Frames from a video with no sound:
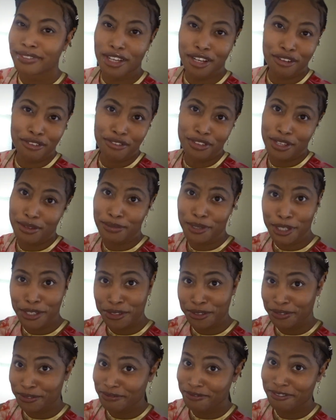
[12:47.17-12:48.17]
a
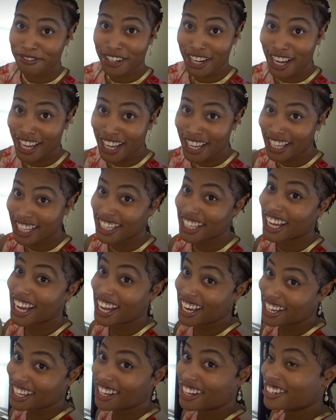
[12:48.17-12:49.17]
female, right?
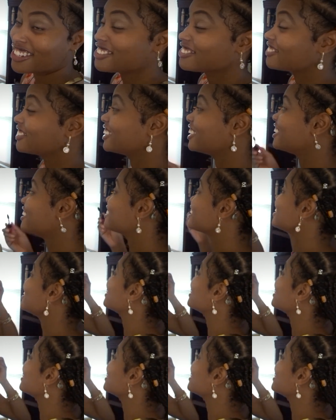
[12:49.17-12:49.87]
Y'all can relate to